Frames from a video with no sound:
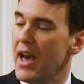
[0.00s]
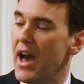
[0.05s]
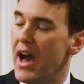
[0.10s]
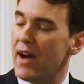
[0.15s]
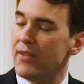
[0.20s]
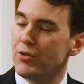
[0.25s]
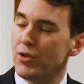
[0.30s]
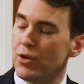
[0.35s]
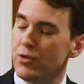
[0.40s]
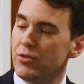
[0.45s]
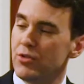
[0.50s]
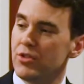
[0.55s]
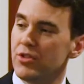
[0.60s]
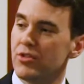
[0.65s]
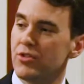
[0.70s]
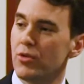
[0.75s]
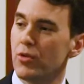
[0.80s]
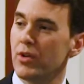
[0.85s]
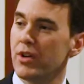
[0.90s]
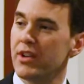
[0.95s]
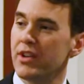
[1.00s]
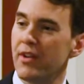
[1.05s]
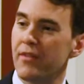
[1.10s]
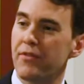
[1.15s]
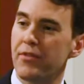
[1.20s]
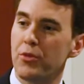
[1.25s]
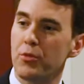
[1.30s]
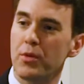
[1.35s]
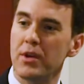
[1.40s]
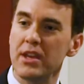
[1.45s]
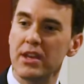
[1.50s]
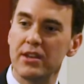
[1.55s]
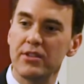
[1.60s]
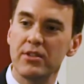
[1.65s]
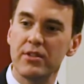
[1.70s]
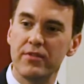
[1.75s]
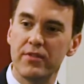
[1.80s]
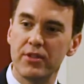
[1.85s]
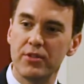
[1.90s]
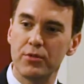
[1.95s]
I've told you the story of 3
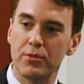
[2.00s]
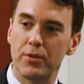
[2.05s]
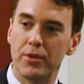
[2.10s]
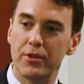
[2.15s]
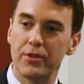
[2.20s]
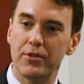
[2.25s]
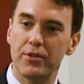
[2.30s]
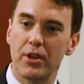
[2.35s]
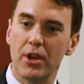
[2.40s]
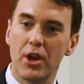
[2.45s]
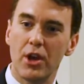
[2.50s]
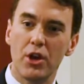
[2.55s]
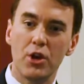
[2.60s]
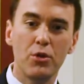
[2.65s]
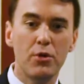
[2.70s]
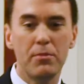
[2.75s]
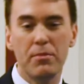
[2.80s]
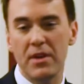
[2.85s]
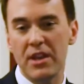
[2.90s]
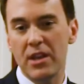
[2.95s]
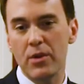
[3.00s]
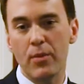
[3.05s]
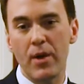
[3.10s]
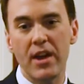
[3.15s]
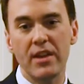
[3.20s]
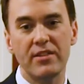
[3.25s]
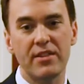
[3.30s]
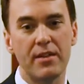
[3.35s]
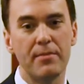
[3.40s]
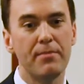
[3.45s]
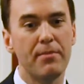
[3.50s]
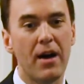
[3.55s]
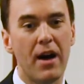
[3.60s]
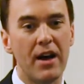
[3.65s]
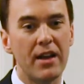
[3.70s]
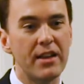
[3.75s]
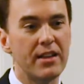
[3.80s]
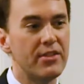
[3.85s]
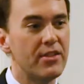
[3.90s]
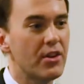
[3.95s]
individuals who in many ways
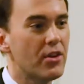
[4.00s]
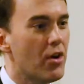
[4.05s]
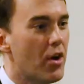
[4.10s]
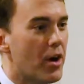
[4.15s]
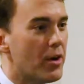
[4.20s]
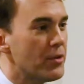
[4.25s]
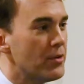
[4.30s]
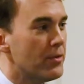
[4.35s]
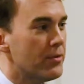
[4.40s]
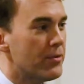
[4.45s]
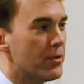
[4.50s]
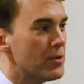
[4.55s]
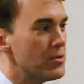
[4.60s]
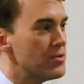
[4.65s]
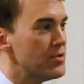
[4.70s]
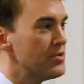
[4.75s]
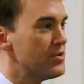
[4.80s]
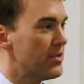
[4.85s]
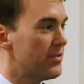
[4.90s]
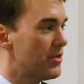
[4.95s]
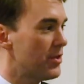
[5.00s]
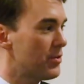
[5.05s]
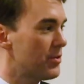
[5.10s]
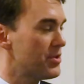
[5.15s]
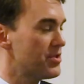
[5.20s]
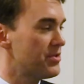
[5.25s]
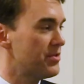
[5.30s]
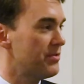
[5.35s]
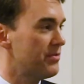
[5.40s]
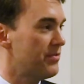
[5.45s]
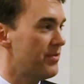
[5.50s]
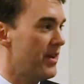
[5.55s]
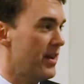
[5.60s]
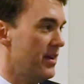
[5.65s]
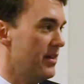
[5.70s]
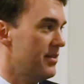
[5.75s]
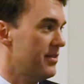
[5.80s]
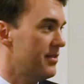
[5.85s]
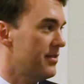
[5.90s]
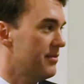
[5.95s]
embodied the cardinal virtues of the Christian
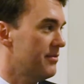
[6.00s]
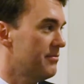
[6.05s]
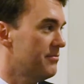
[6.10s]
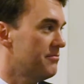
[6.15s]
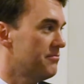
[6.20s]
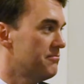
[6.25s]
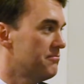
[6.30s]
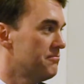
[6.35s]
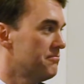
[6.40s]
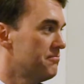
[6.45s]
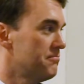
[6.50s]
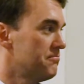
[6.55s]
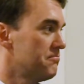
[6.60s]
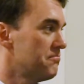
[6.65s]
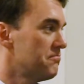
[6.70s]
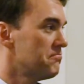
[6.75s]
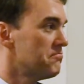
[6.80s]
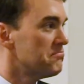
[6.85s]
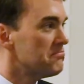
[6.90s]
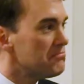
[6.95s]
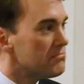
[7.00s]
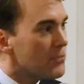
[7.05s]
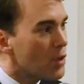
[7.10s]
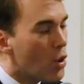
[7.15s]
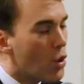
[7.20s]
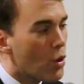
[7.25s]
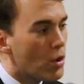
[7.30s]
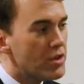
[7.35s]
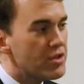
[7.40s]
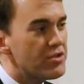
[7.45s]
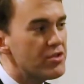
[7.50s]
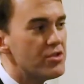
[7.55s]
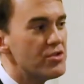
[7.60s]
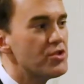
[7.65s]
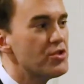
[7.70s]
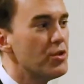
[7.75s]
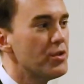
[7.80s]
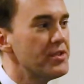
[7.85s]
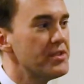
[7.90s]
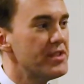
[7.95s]
faith. Horst
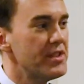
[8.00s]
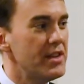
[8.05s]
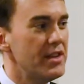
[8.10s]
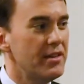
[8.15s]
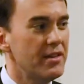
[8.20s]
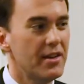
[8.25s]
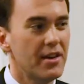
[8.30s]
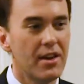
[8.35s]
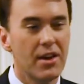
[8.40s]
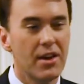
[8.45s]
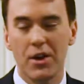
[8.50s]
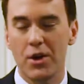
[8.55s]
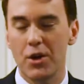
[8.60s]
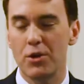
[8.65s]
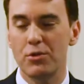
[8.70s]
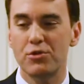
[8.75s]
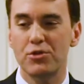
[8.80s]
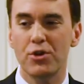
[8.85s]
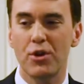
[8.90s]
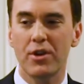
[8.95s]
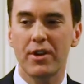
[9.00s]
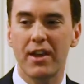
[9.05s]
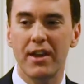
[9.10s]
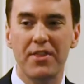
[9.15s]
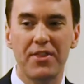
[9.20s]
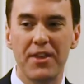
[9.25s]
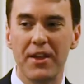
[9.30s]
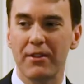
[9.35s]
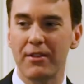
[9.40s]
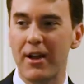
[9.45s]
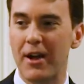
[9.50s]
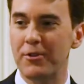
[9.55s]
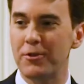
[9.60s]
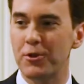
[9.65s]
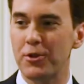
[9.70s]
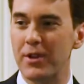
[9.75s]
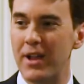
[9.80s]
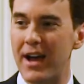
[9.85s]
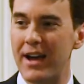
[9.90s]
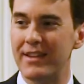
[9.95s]
Schulze, who took a
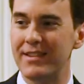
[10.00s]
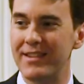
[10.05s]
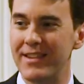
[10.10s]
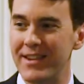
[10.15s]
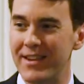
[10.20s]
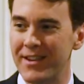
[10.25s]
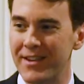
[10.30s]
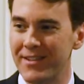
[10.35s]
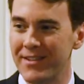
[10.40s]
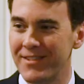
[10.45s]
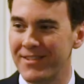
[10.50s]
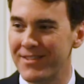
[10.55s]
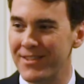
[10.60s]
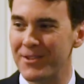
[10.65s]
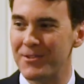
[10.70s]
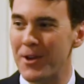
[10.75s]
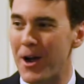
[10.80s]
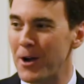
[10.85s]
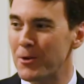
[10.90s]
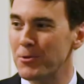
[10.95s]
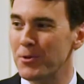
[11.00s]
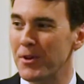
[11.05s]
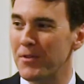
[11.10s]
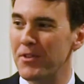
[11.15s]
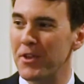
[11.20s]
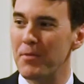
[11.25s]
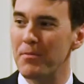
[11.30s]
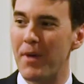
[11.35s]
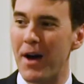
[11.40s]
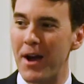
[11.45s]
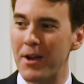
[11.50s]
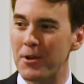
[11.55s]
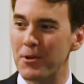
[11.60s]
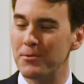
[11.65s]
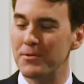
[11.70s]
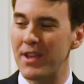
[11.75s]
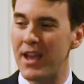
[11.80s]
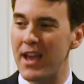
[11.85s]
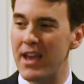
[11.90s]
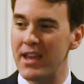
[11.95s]
theological idea, the doctrine of the Imago
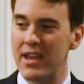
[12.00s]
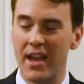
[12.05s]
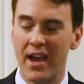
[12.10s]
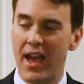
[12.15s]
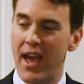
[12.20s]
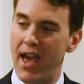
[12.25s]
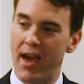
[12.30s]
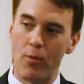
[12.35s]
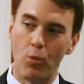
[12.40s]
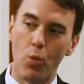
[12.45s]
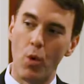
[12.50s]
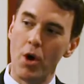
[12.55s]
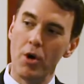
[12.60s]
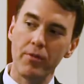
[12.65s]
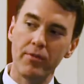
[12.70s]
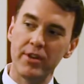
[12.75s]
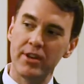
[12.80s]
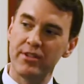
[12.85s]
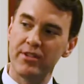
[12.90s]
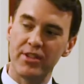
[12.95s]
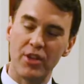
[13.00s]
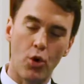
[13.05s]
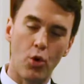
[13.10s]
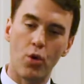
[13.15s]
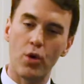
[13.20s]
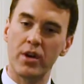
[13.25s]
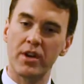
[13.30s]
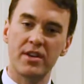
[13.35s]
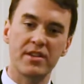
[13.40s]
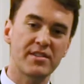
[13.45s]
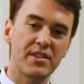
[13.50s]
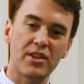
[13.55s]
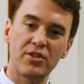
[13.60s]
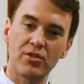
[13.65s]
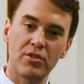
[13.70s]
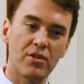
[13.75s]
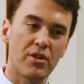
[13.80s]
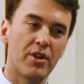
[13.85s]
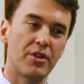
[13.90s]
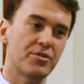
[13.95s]
Dei, and wove it into the
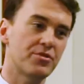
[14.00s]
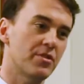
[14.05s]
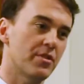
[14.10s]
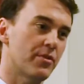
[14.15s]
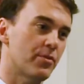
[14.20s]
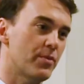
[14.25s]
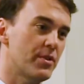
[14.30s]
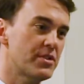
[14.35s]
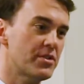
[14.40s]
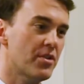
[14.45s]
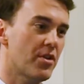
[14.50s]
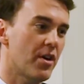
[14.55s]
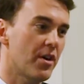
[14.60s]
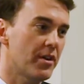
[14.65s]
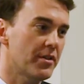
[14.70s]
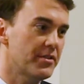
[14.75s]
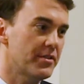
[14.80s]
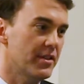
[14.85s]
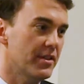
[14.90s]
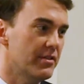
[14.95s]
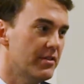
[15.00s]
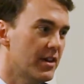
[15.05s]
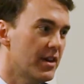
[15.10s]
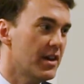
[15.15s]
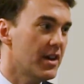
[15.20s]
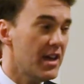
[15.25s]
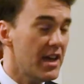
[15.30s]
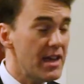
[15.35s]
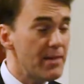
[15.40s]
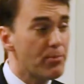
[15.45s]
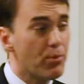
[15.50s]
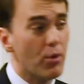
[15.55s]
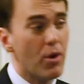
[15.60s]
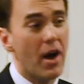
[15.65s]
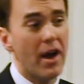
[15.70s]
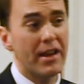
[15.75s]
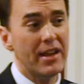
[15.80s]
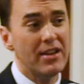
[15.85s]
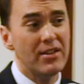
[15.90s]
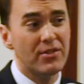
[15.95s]
organizational culture of Ritz-Carlton. He
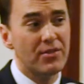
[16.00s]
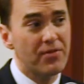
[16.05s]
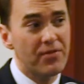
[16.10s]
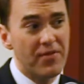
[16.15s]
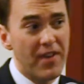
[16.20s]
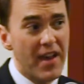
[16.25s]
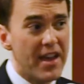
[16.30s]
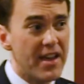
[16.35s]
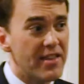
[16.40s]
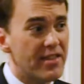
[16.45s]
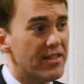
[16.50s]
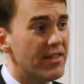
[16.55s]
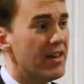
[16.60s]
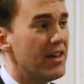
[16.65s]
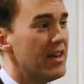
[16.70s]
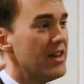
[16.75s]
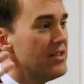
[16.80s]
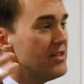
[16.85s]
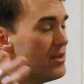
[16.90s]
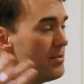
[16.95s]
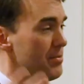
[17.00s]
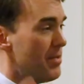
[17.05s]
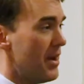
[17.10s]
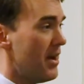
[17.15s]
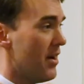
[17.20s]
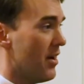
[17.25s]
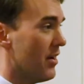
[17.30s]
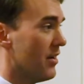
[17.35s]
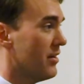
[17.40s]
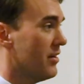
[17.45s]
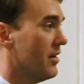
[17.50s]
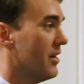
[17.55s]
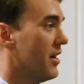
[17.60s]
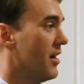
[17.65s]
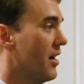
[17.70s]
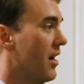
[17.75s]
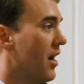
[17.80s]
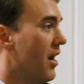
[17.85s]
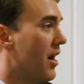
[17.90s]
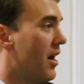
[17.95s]
brought his faith to bear
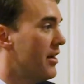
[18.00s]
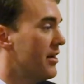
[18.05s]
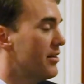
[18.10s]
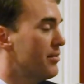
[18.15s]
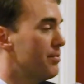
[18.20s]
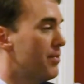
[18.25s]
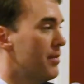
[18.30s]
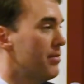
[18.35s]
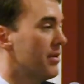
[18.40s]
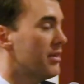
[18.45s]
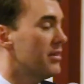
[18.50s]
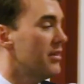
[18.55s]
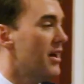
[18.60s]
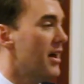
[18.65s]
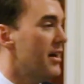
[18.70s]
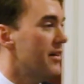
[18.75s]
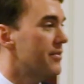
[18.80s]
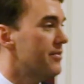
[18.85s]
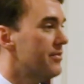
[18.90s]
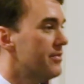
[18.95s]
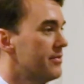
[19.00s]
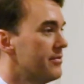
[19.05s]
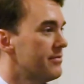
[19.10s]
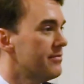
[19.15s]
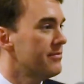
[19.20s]
on his public life.